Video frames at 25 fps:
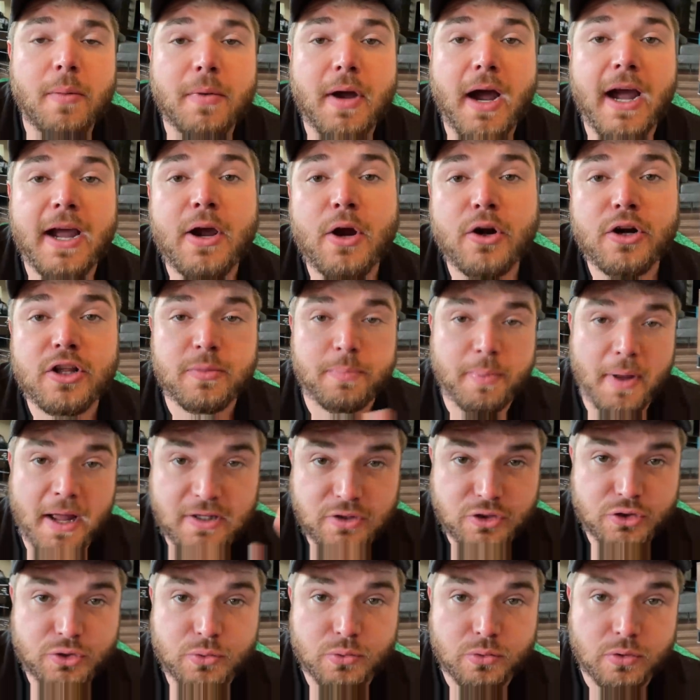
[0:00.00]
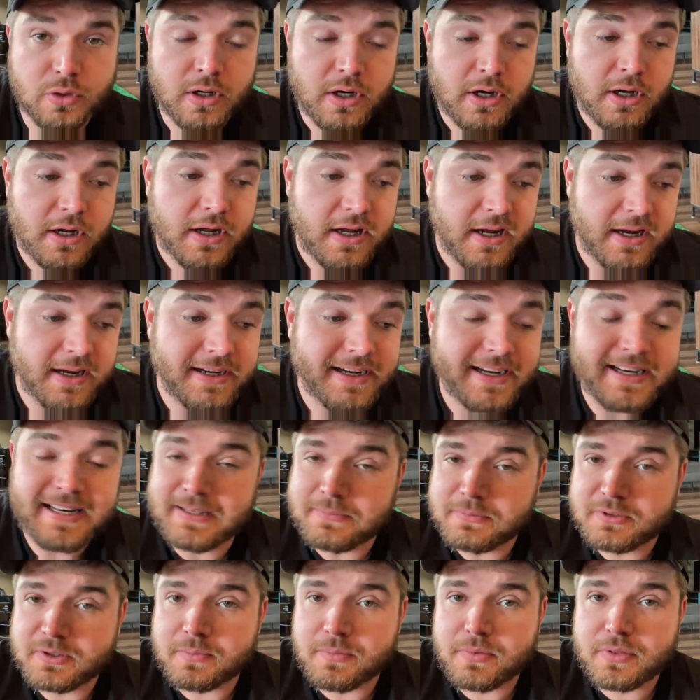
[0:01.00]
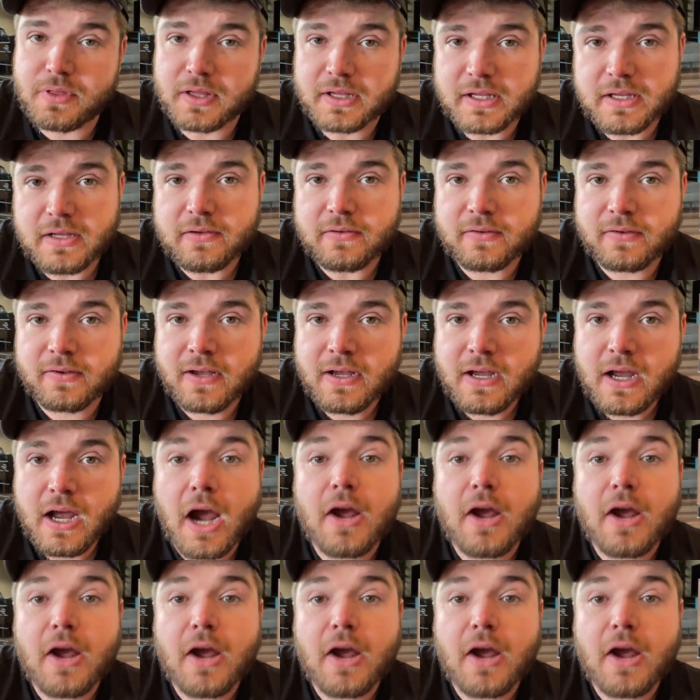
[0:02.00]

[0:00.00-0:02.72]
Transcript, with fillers: I go to the pet store and get him some thingies